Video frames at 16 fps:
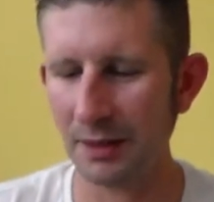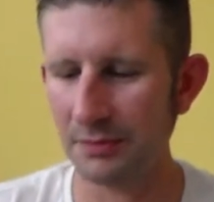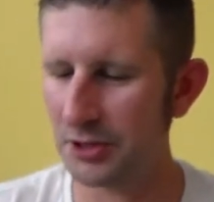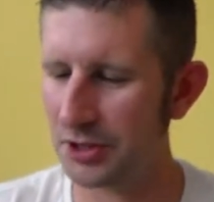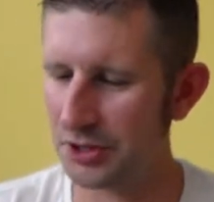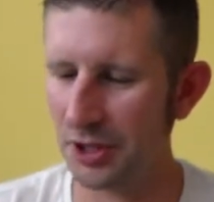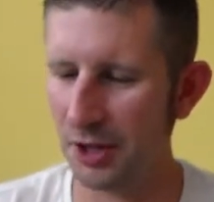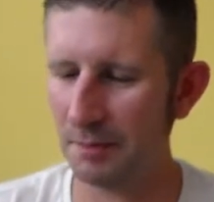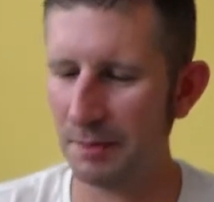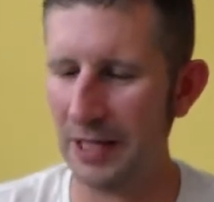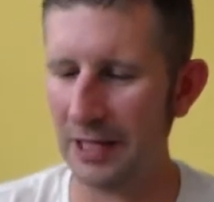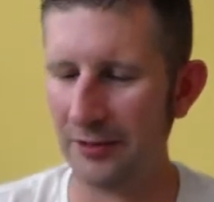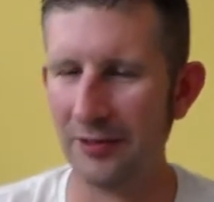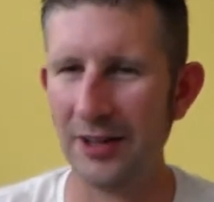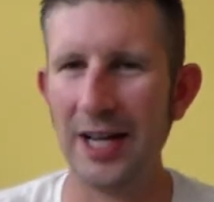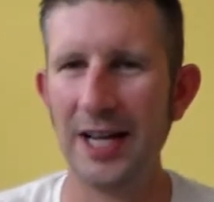I'm just not a
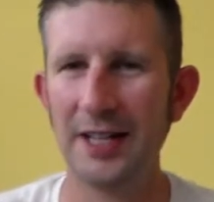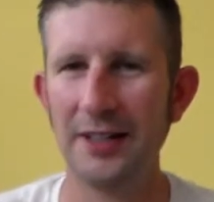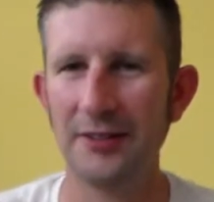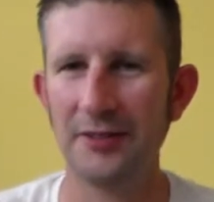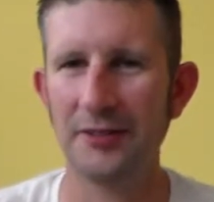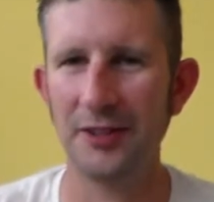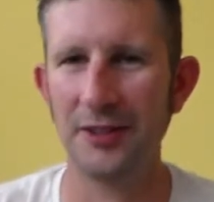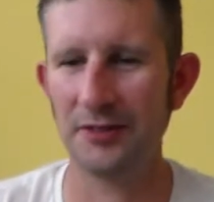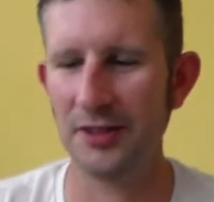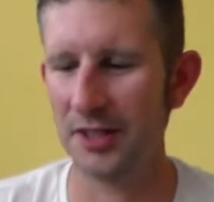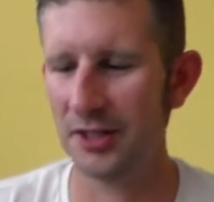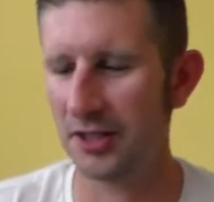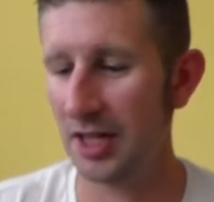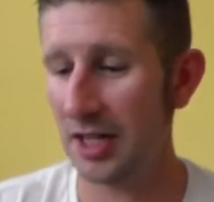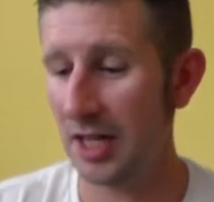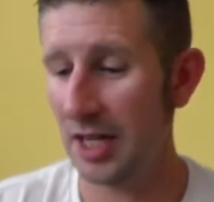big fan of
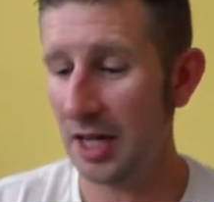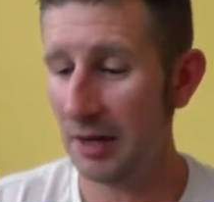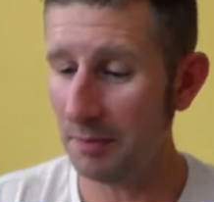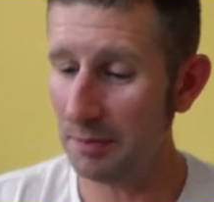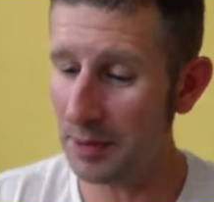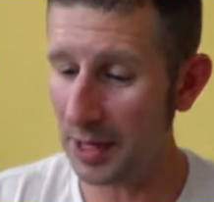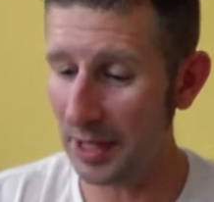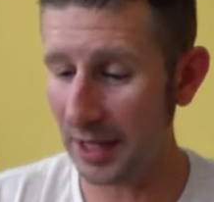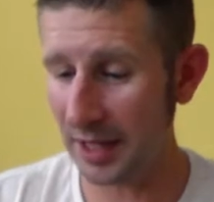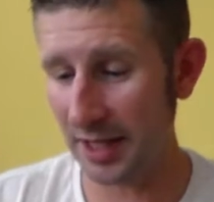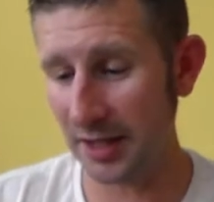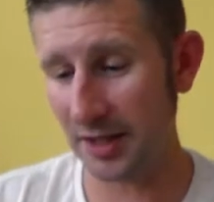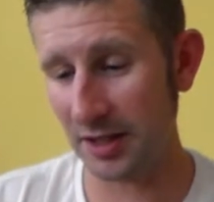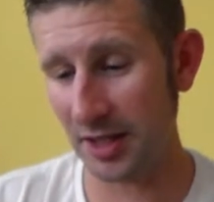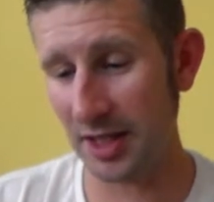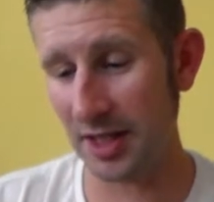this. But
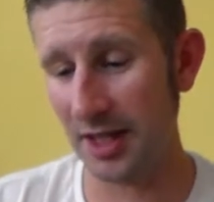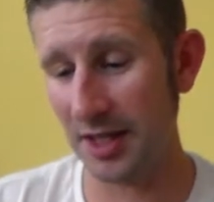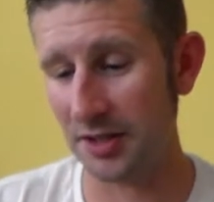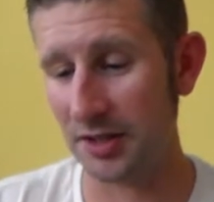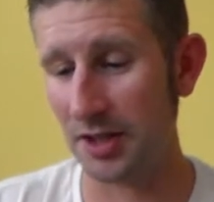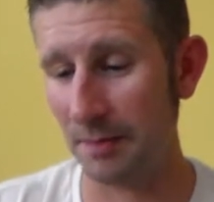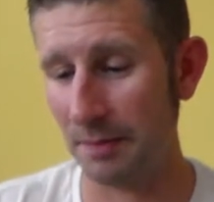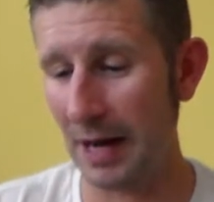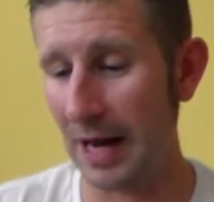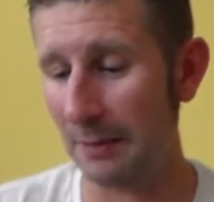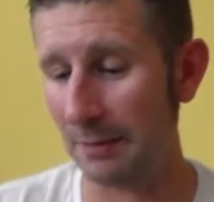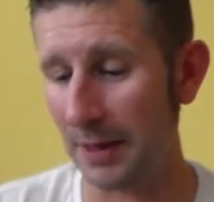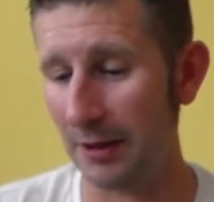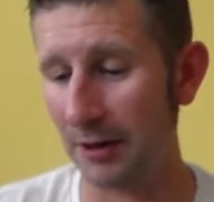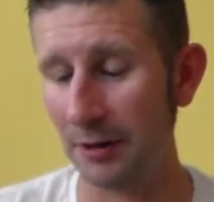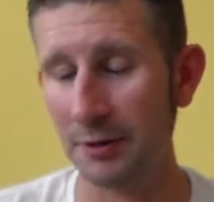it isn't a
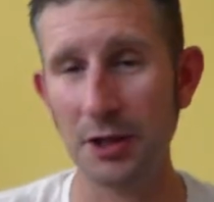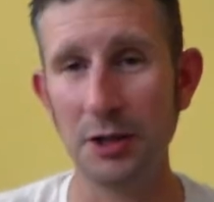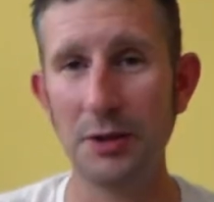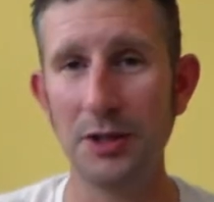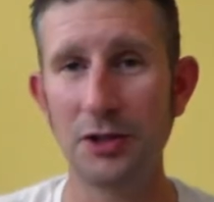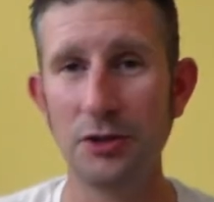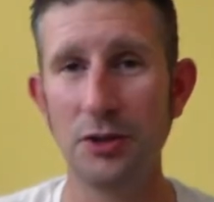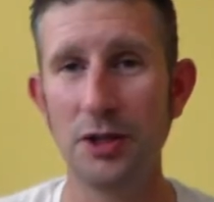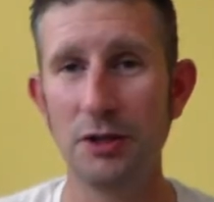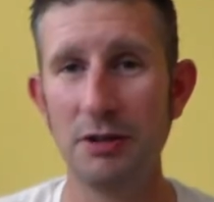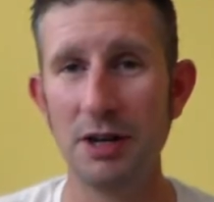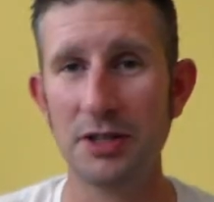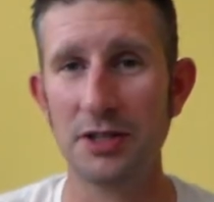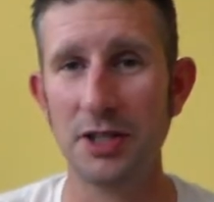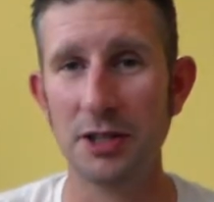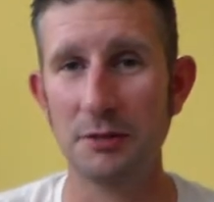bad beer. I'm going to enjoy the
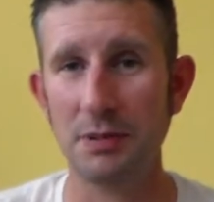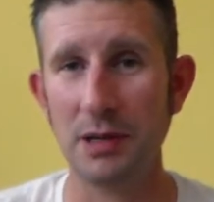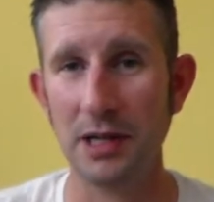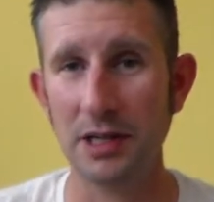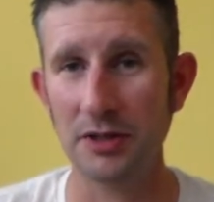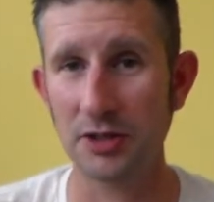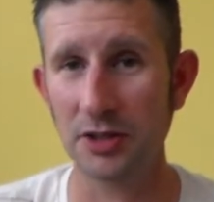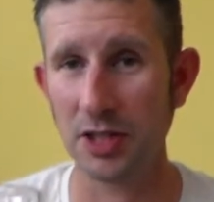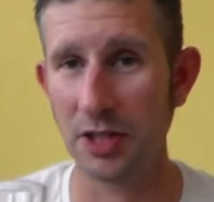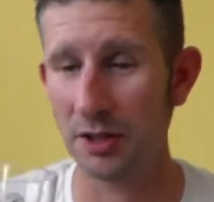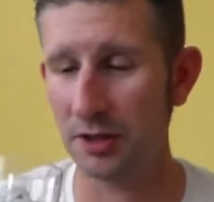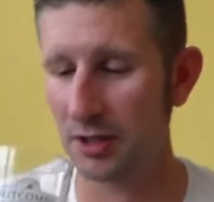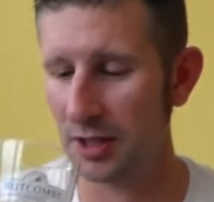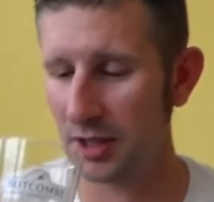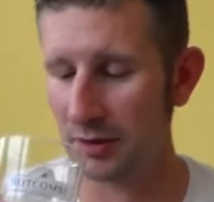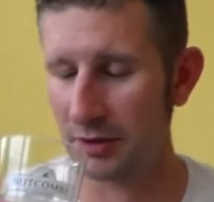rest of this pint, so
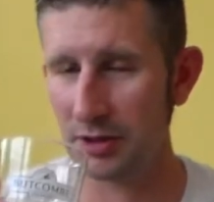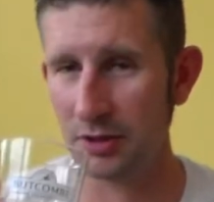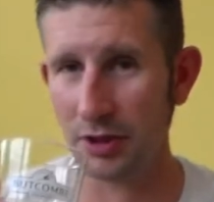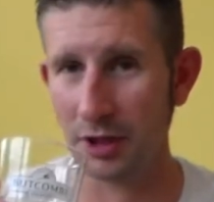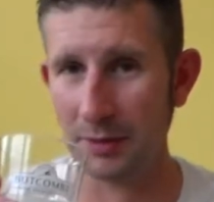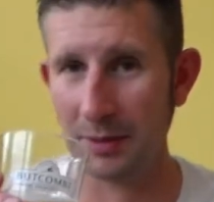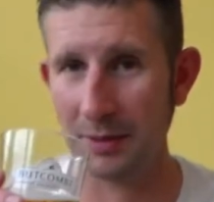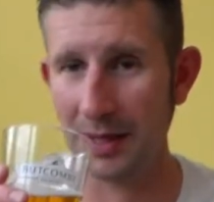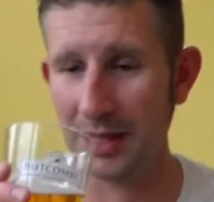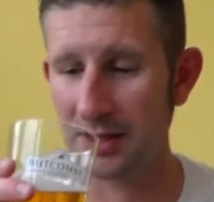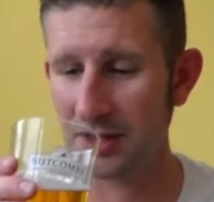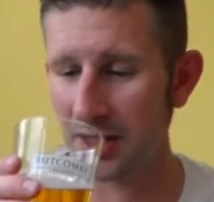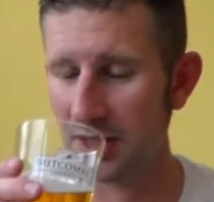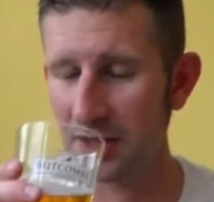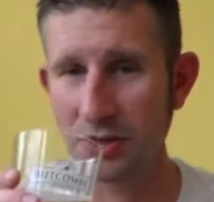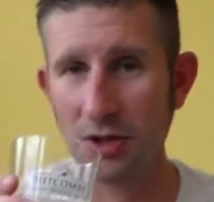you know it's not going to be
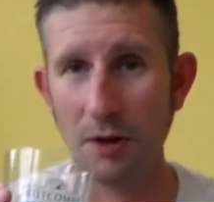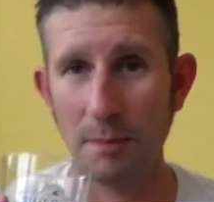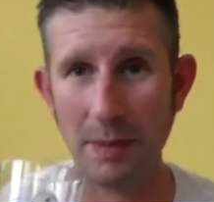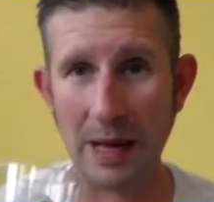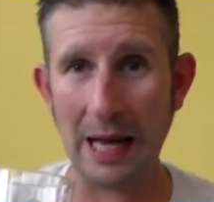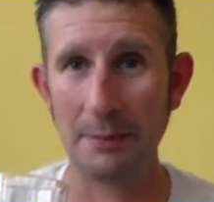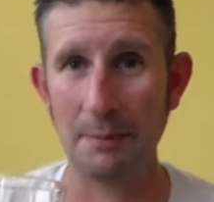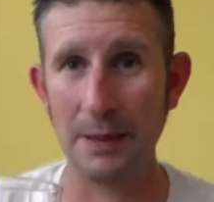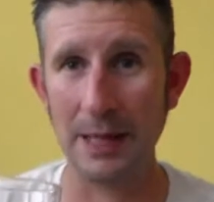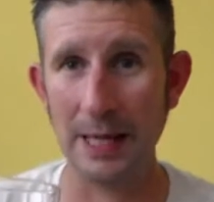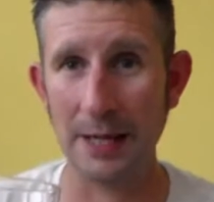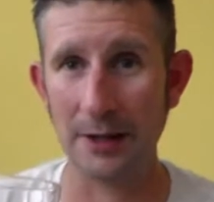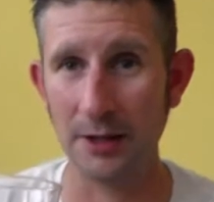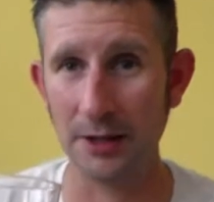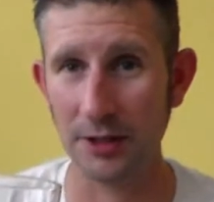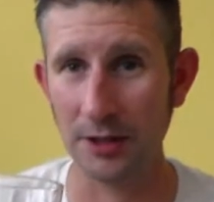wasted. It's not a bad
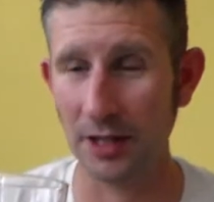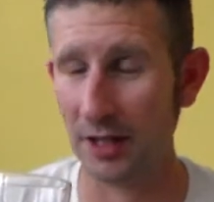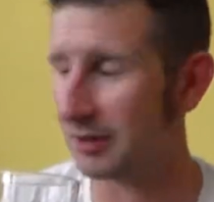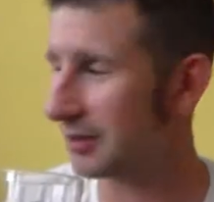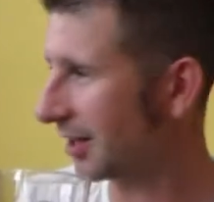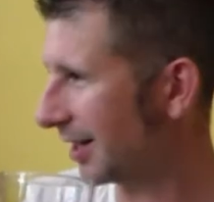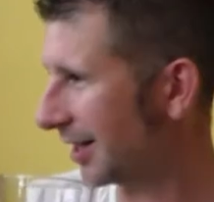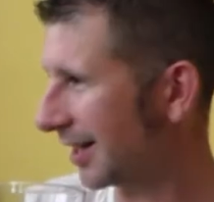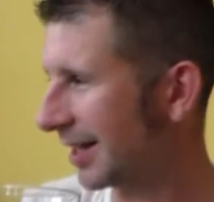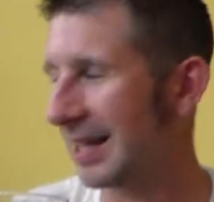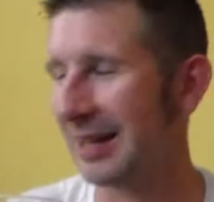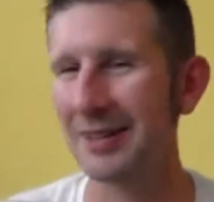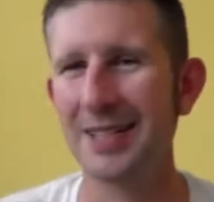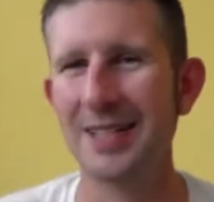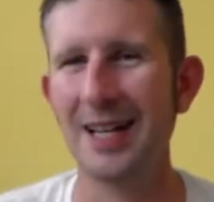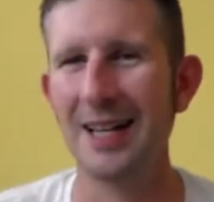beer. Like I
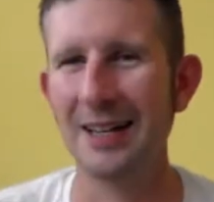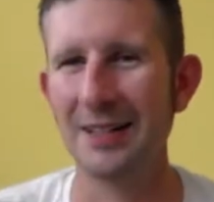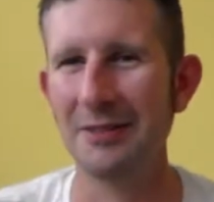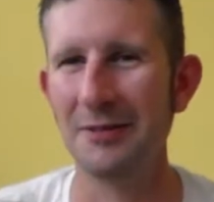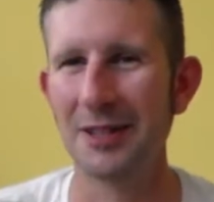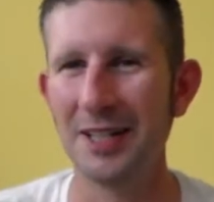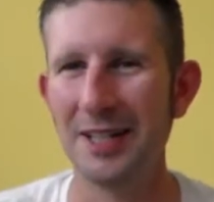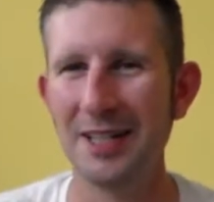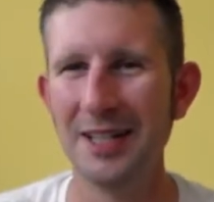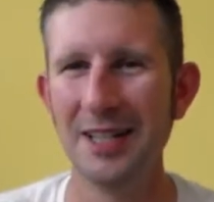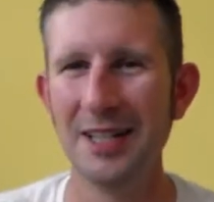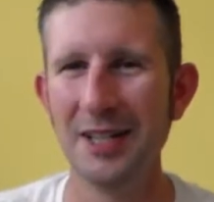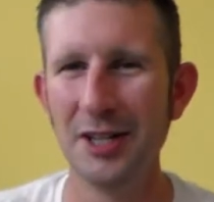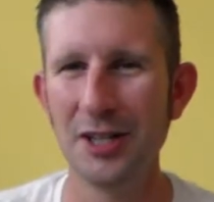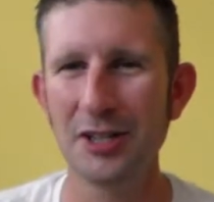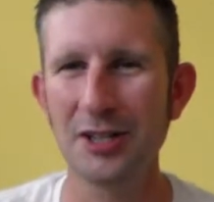keep saying, I don't want to
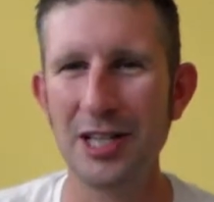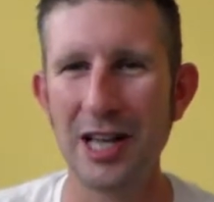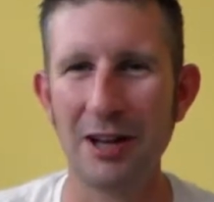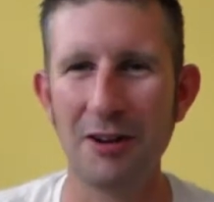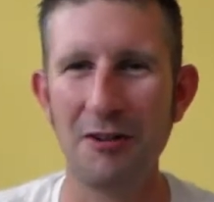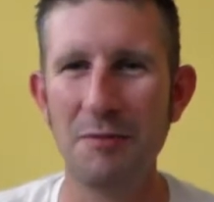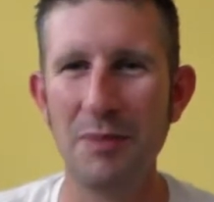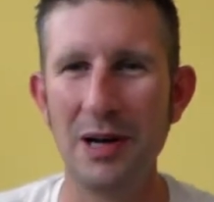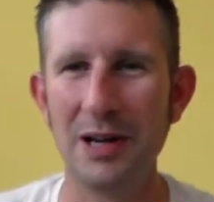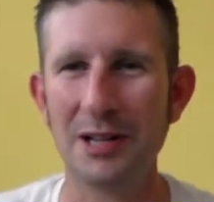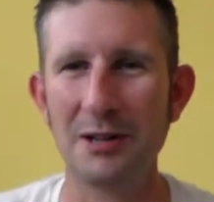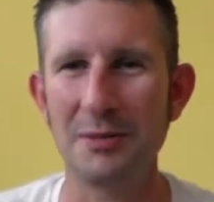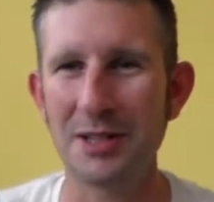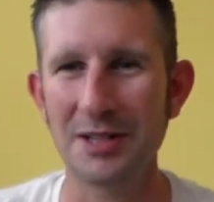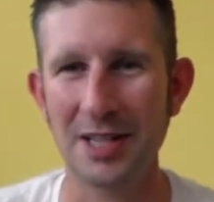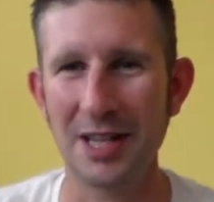slag off
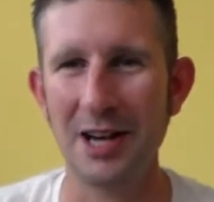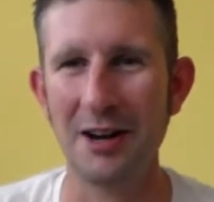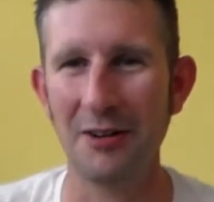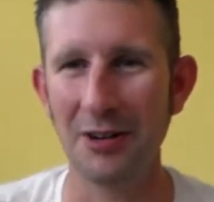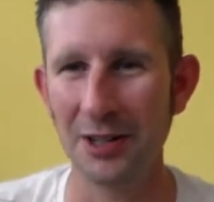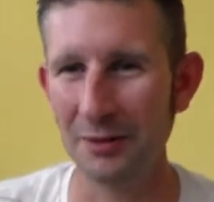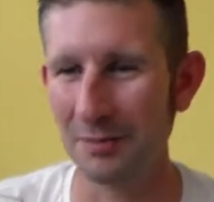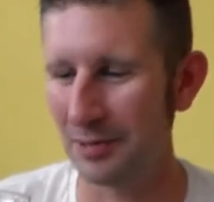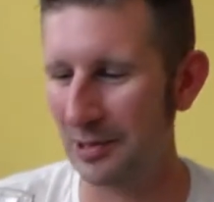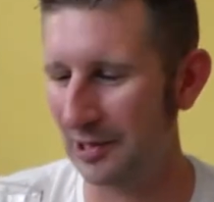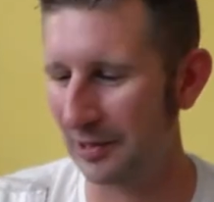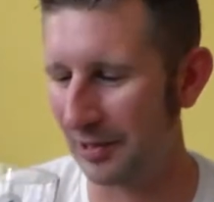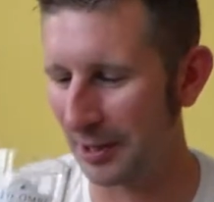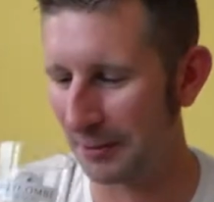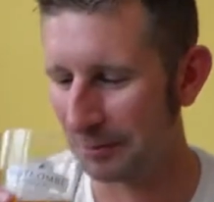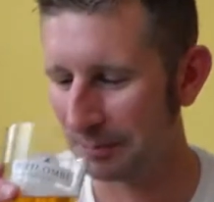Butcombe because they are a good
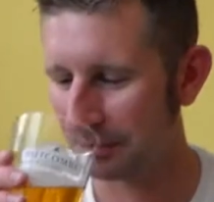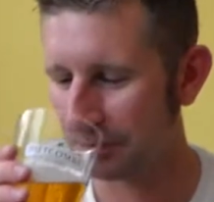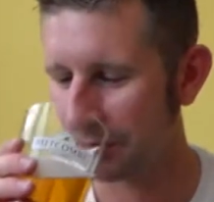brewery.